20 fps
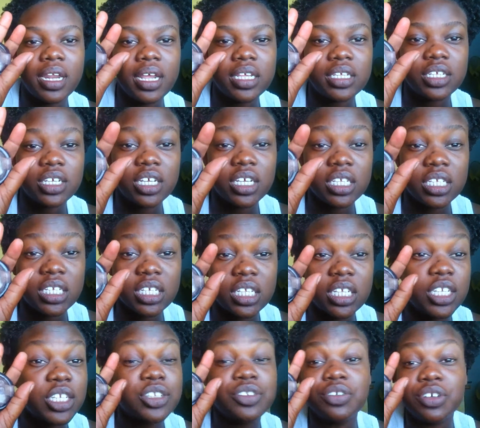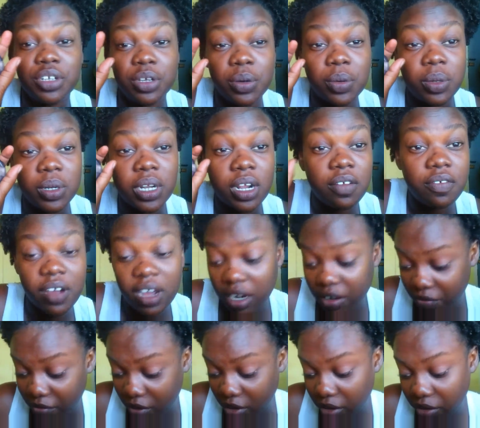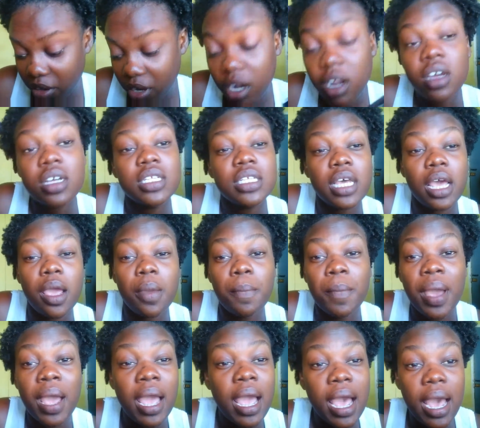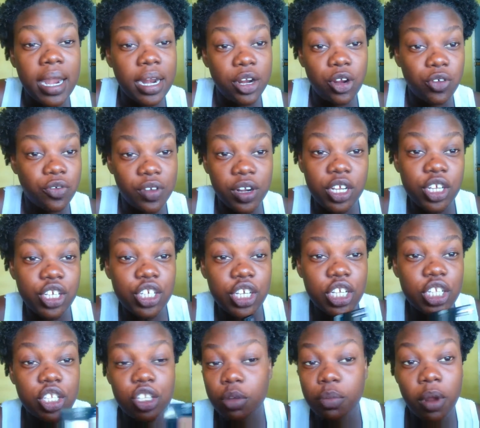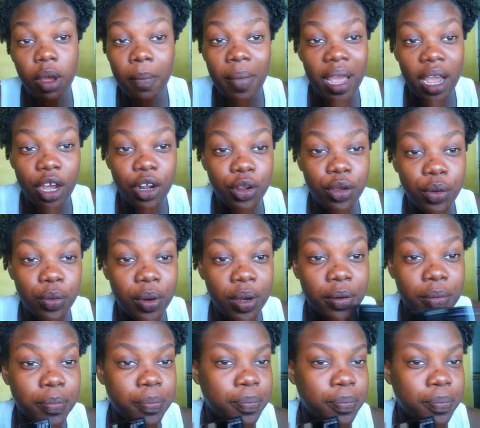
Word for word: As you can see, this is really old. I've had it for a really long time. Yet not finished yet, so I'm not buying a new one.